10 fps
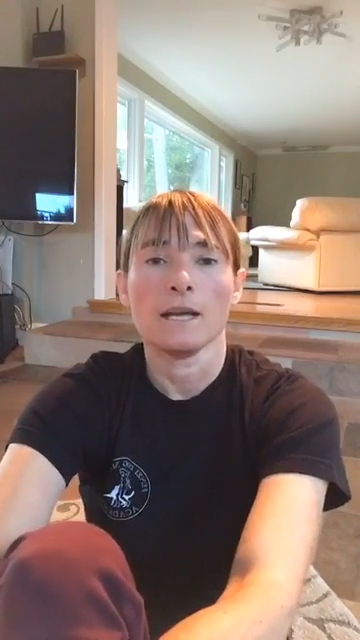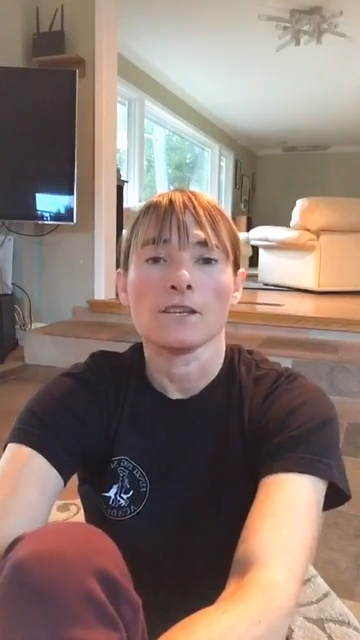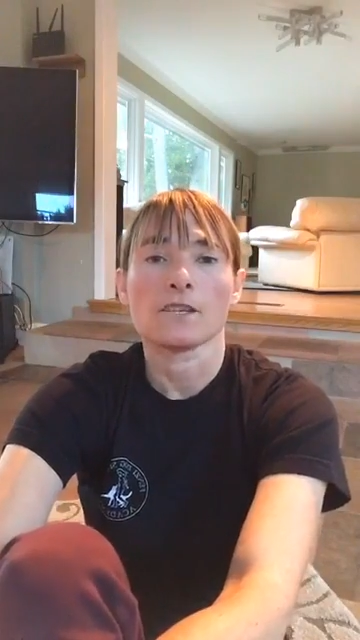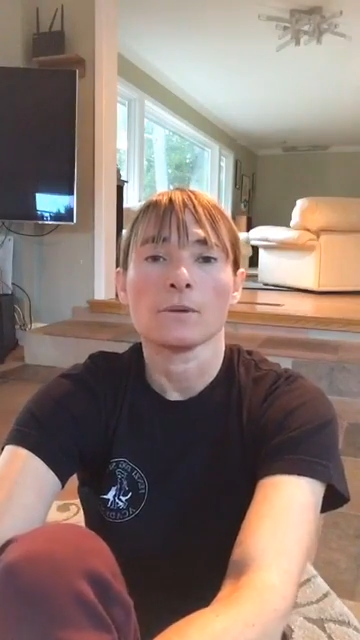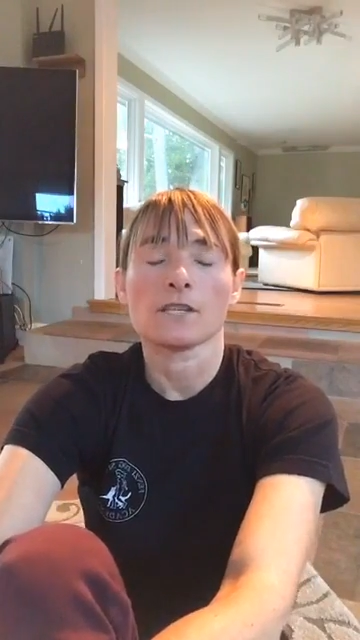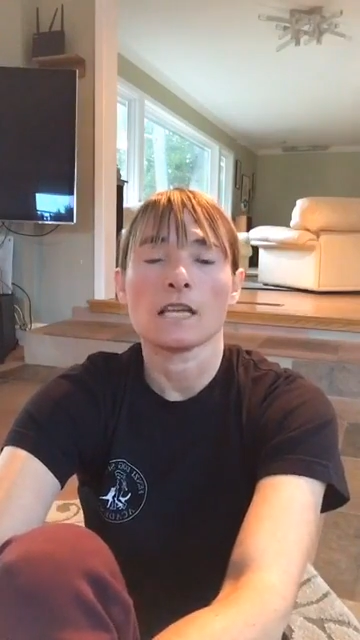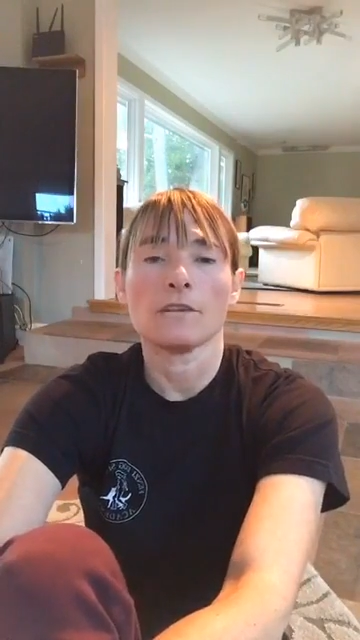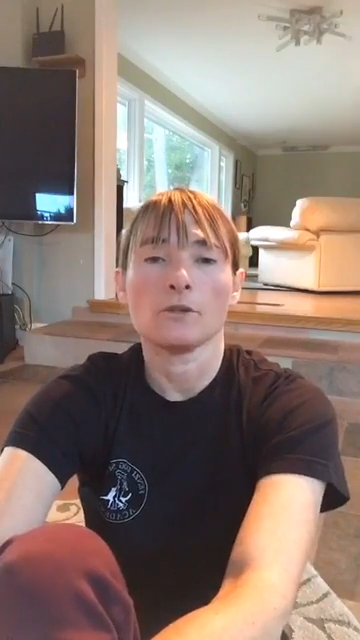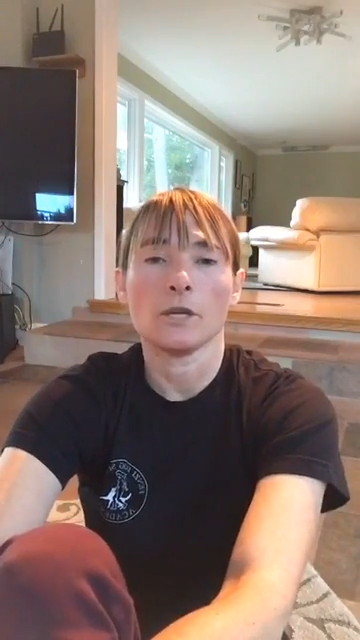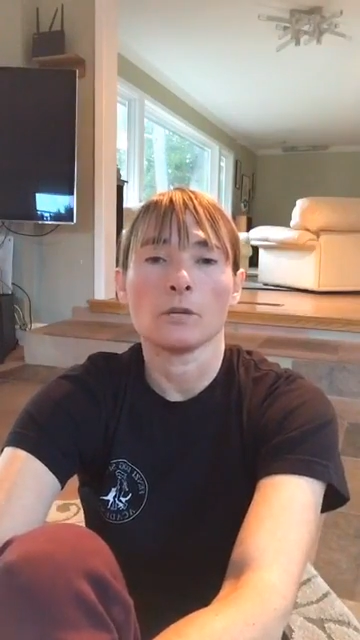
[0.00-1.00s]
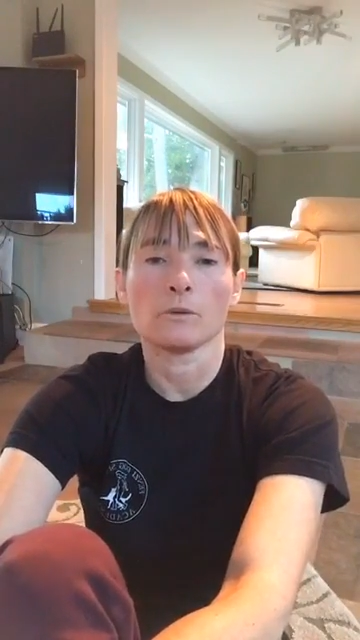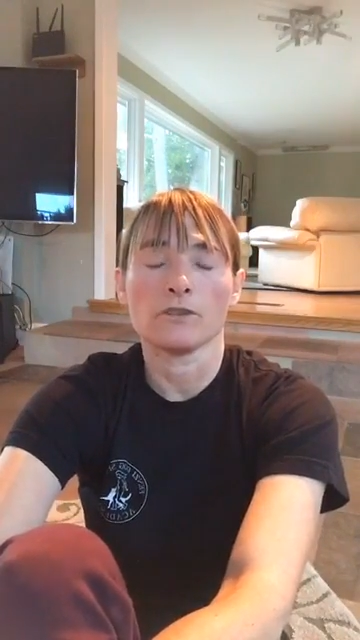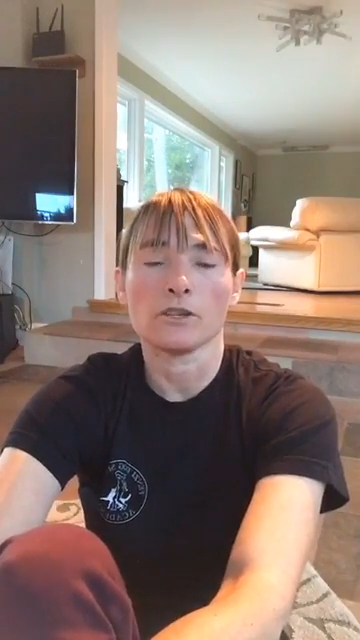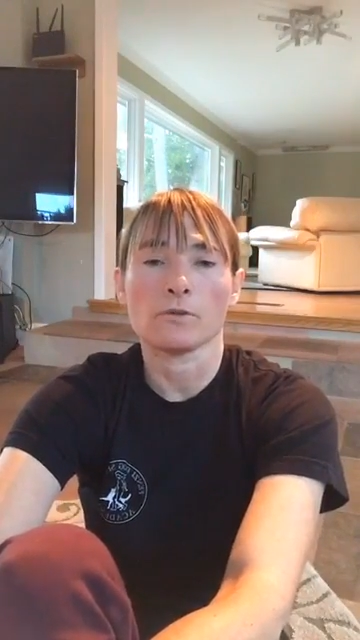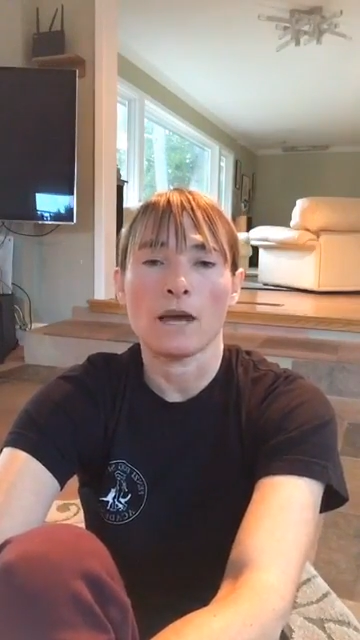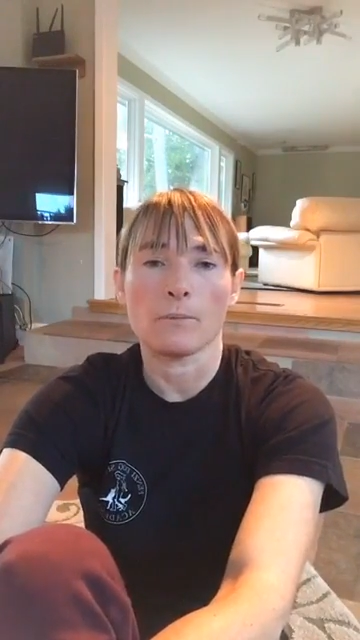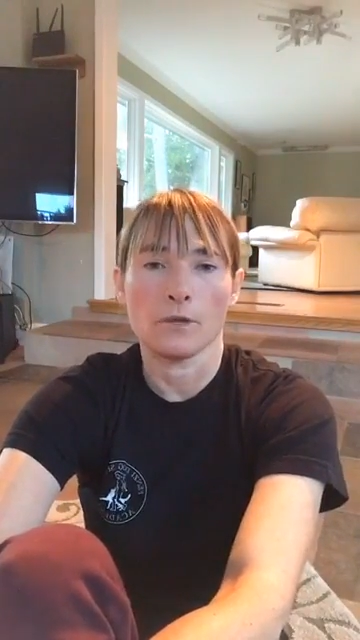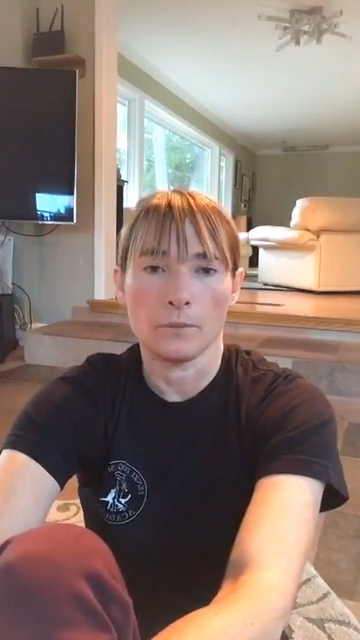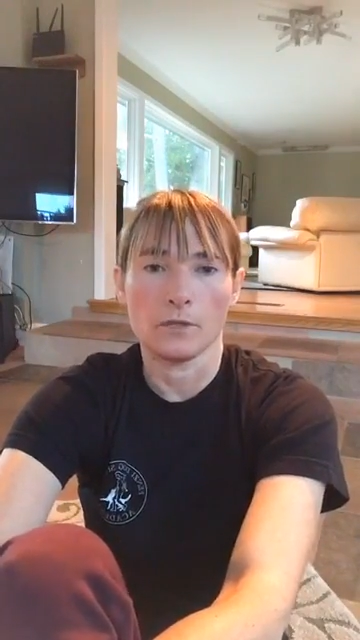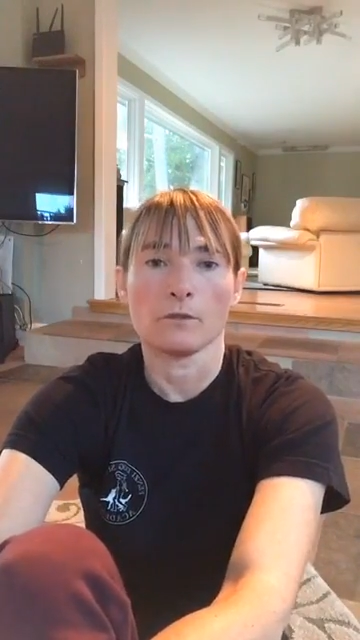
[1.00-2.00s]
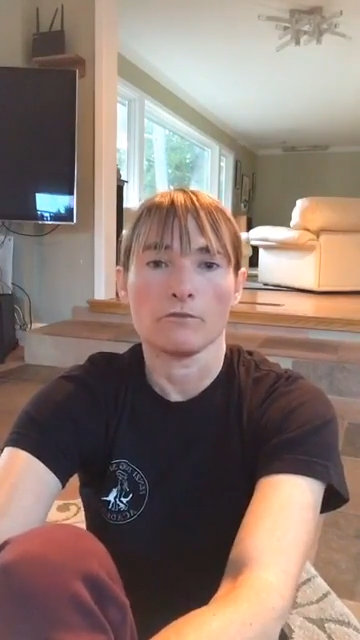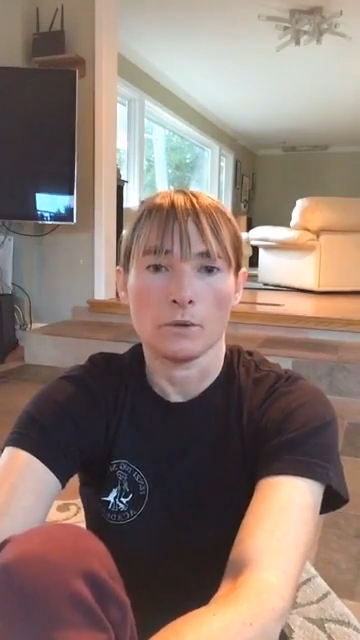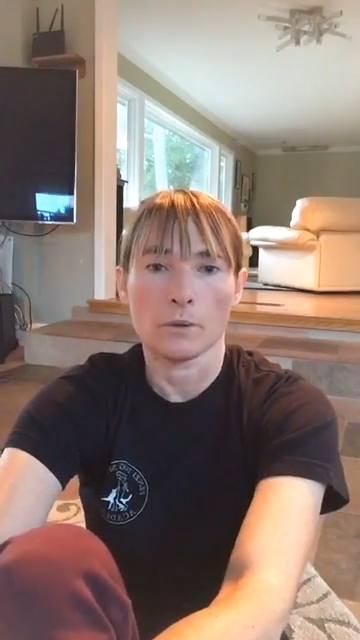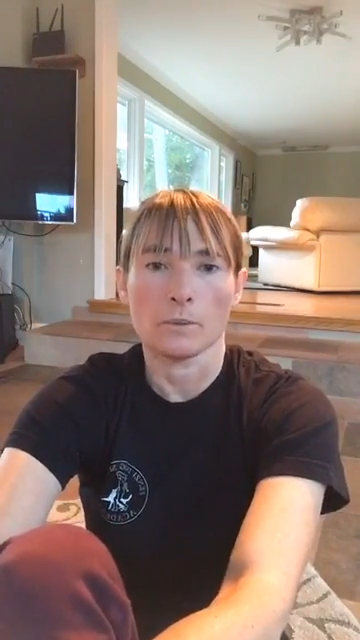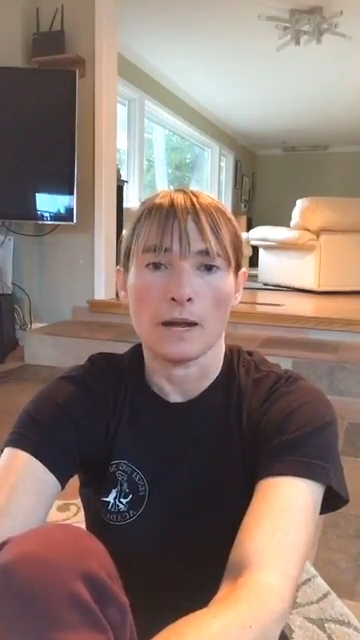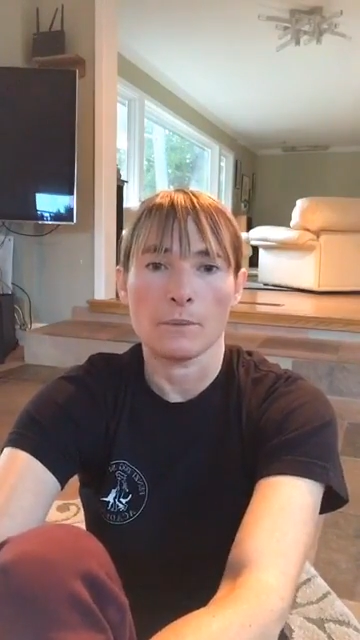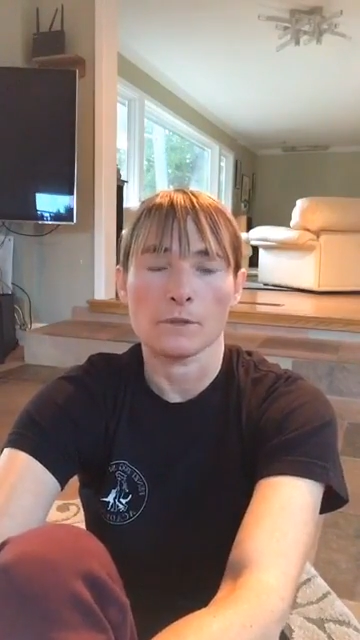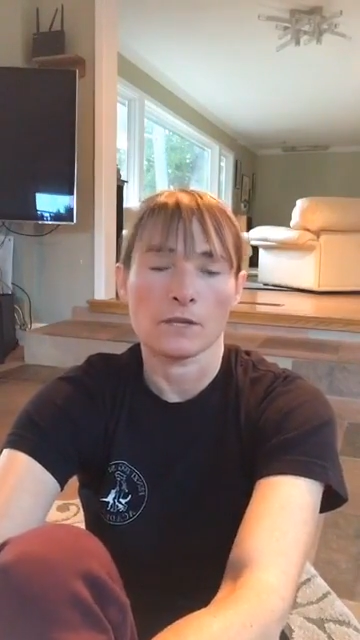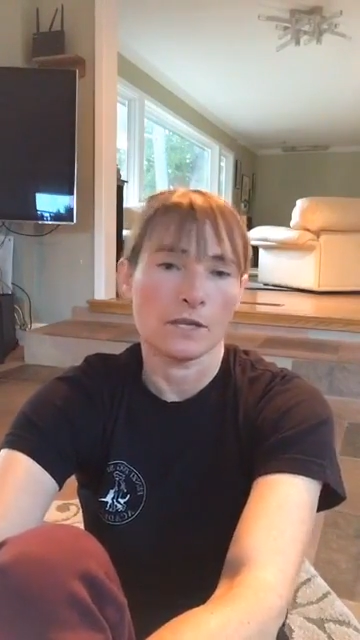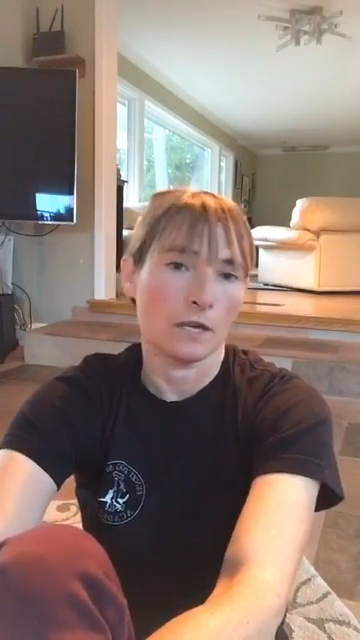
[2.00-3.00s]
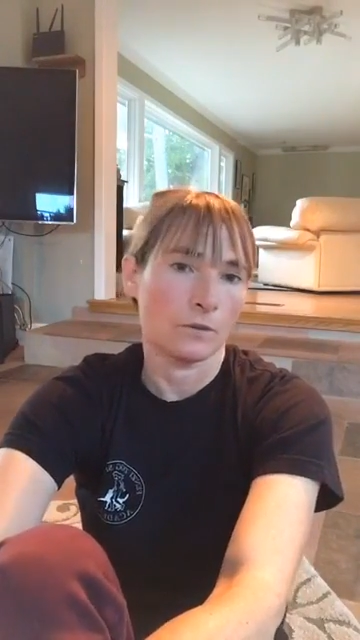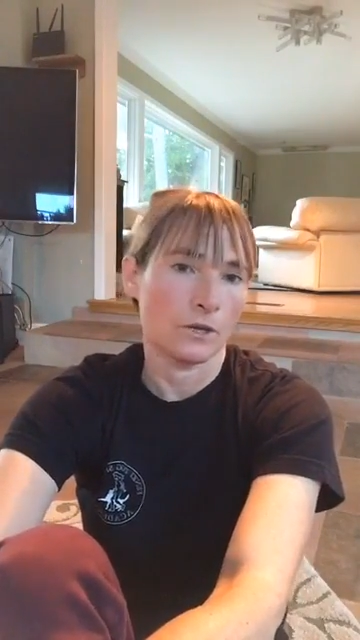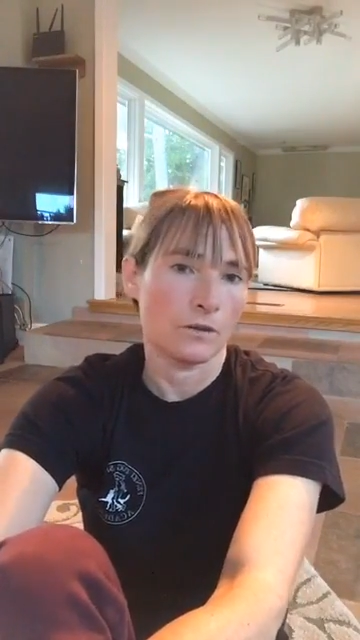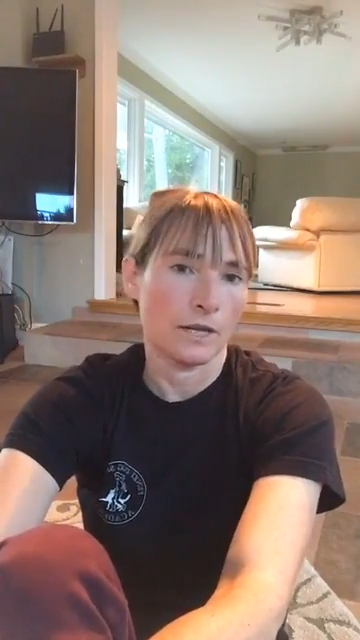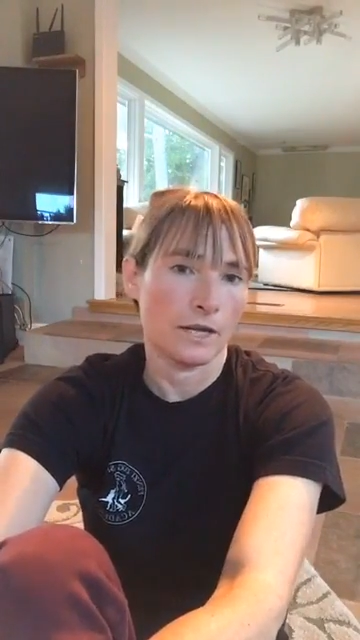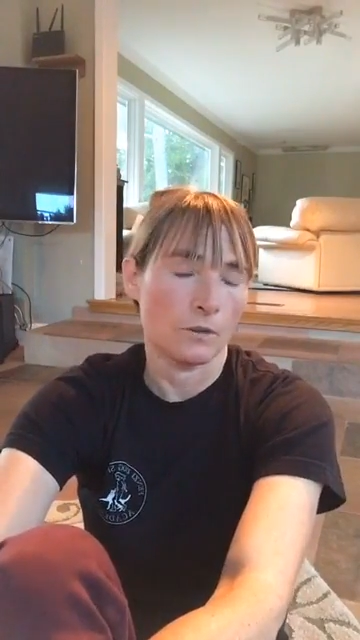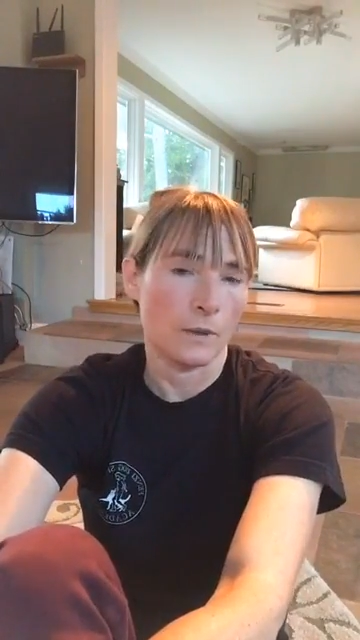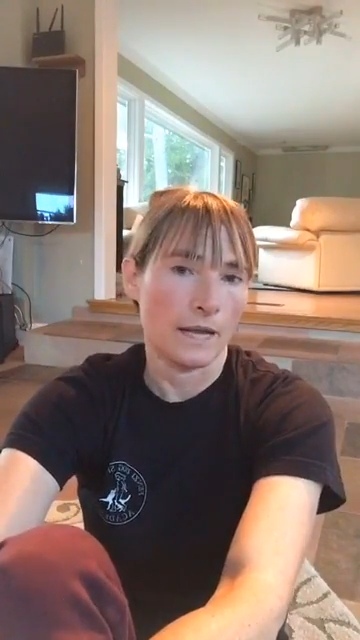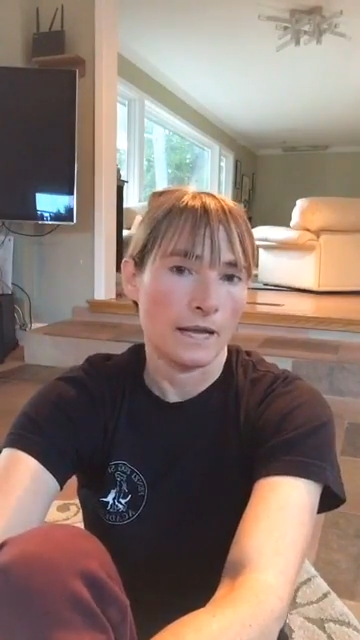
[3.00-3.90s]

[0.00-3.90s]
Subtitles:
So instead of doing a reverse wrap, you would do a forward wrap, so the dog would go the other way.